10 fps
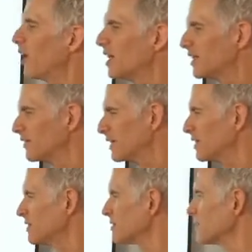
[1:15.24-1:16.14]
of all of
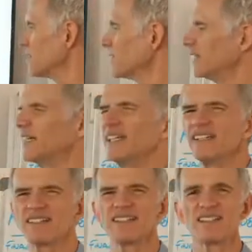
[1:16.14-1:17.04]
these
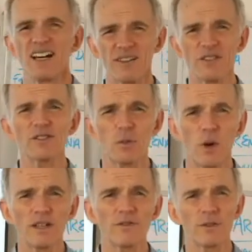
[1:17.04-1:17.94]
is the toughest
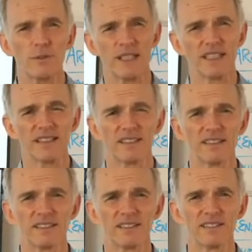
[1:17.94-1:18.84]
one for me.
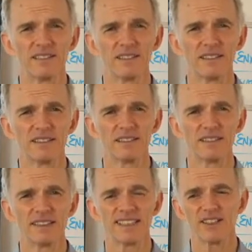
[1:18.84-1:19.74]

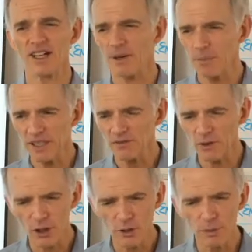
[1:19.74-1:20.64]
Here I'm
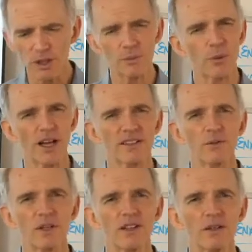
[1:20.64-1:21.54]
being vulnerable and
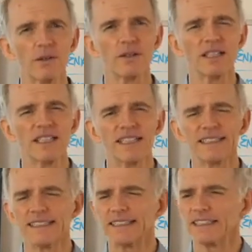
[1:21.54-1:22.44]
present with you
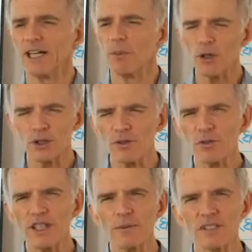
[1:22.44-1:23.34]
emotional
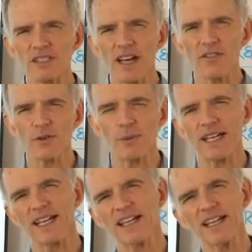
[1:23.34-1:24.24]
freedom is tough for
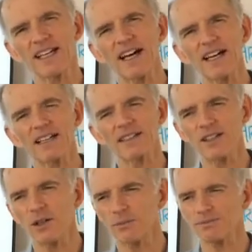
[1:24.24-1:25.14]
me. And, and
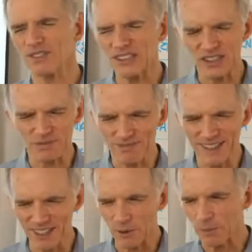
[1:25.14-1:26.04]
you know, just a
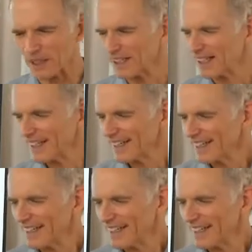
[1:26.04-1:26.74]
little bit,